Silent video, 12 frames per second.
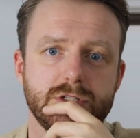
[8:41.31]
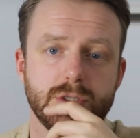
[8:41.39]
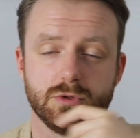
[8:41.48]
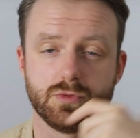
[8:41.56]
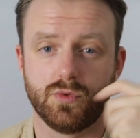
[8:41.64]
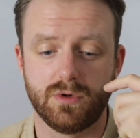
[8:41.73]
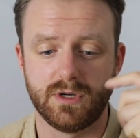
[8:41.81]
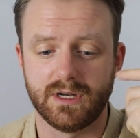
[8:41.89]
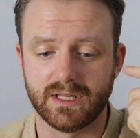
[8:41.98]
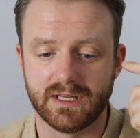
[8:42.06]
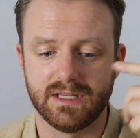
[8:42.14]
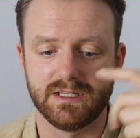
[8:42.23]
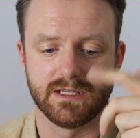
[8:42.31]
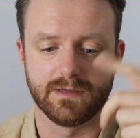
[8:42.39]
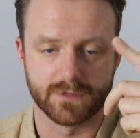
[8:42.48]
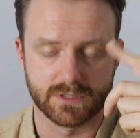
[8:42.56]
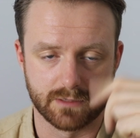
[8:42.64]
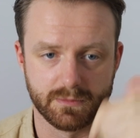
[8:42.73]
So it's really easy
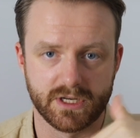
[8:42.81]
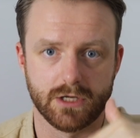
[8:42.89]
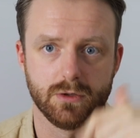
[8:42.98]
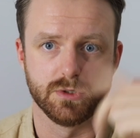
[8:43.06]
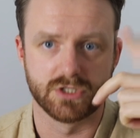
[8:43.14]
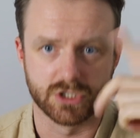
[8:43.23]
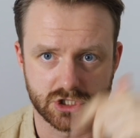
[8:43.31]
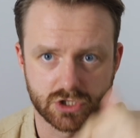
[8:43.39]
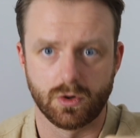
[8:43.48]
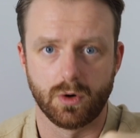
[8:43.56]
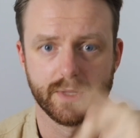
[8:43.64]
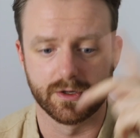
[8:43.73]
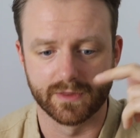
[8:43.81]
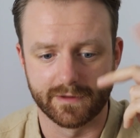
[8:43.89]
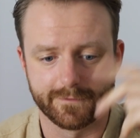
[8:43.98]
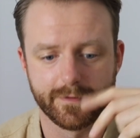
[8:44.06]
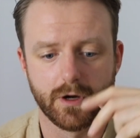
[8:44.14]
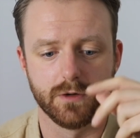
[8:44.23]
for somebody who is just scrolling on
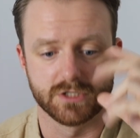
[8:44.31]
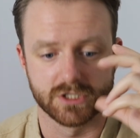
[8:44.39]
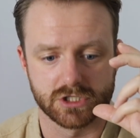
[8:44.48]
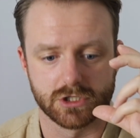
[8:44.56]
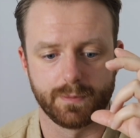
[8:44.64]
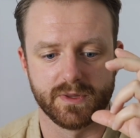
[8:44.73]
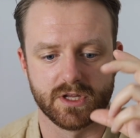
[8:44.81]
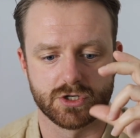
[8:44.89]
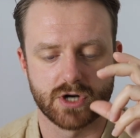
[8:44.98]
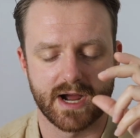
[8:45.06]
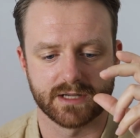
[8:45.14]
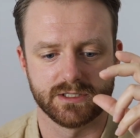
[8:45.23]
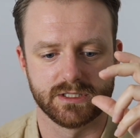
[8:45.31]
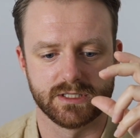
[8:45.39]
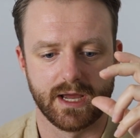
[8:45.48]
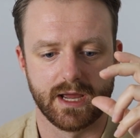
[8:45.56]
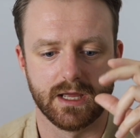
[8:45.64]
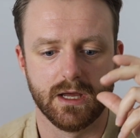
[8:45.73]
their phone to stop in their tracks and
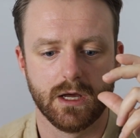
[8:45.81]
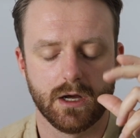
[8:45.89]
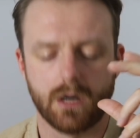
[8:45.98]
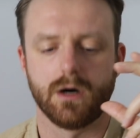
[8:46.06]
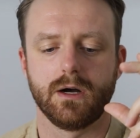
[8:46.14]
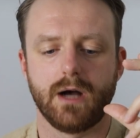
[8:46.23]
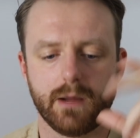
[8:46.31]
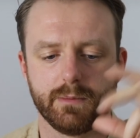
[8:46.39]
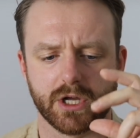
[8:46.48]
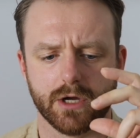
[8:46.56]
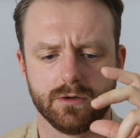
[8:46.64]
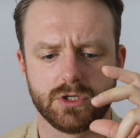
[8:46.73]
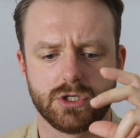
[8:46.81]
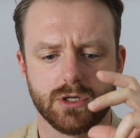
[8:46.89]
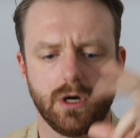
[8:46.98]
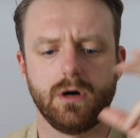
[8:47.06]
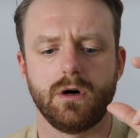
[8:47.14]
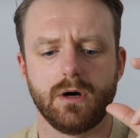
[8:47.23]
say, oh, I'm a coach.
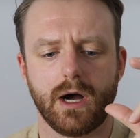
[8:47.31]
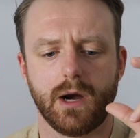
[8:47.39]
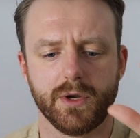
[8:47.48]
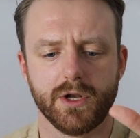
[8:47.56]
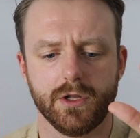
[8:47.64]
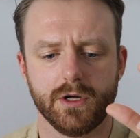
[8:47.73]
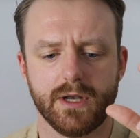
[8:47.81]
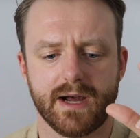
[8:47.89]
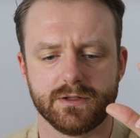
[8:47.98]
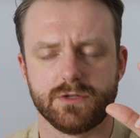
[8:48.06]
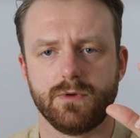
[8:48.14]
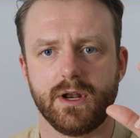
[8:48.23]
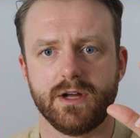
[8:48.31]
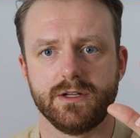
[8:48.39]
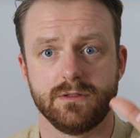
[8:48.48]
Oh, I want to learn how to run